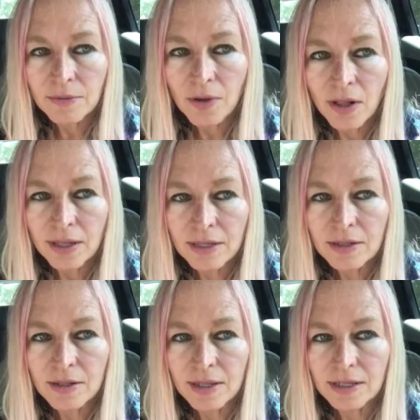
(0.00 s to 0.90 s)
fall
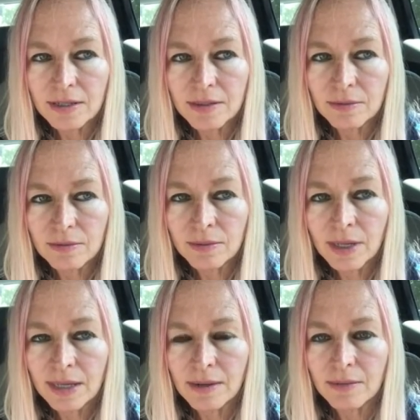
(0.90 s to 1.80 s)
into this
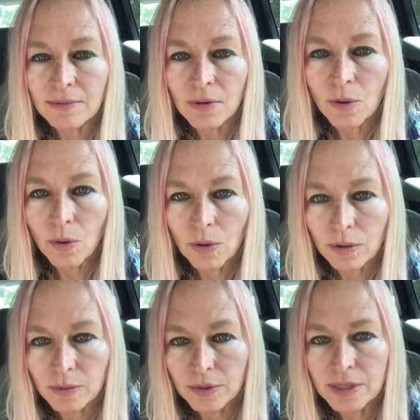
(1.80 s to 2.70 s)
really
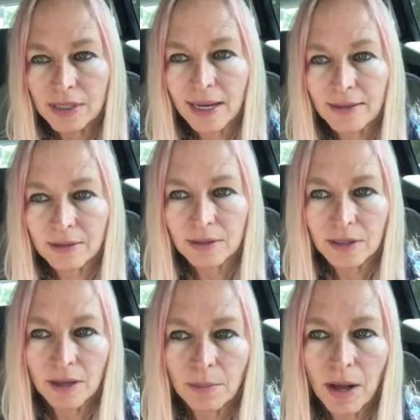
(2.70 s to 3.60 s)
horrible
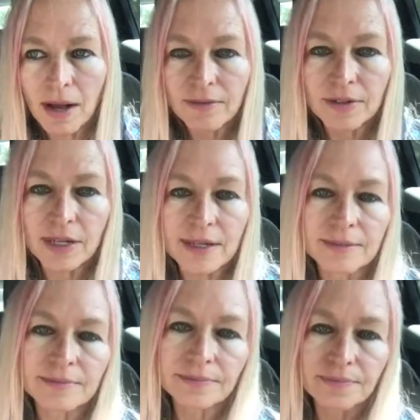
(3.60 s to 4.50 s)
cycle of poverty.